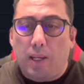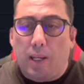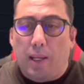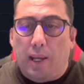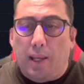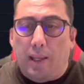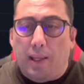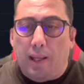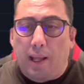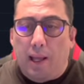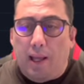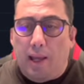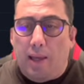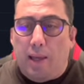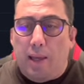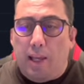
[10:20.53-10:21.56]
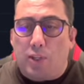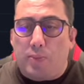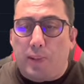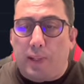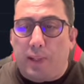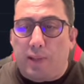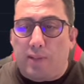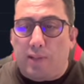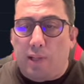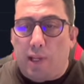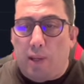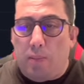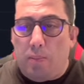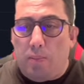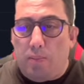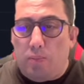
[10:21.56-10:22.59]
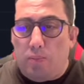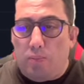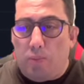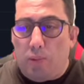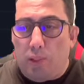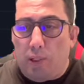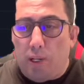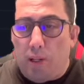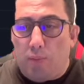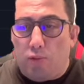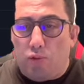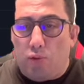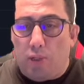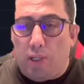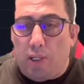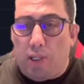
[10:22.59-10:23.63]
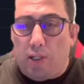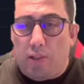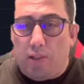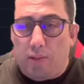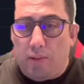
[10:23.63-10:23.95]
And I expect the same comes to here